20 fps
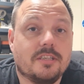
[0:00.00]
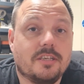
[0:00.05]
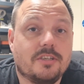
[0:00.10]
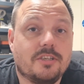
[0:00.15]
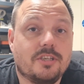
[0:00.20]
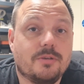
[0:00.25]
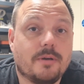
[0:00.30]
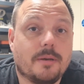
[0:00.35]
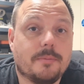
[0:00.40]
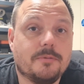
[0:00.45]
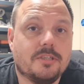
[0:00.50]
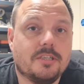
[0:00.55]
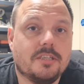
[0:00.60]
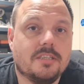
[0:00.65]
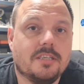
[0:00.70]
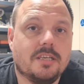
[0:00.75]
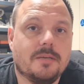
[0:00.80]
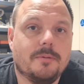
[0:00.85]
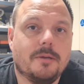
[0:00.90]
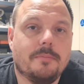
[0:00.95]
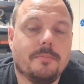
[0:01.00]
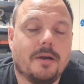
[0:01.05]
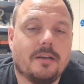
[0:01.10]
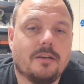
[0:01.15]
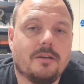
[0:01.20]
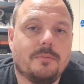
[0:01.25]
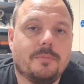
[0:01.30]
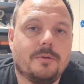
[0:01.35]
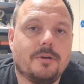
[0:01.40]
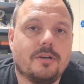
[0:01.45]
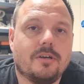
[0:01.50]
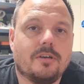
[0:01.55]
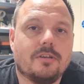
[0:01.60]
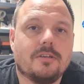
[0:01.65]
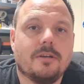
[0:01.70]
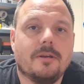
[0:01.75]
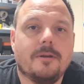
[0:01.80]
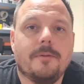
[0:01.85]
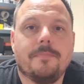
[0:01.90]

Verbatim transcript: this new M C C B panel board.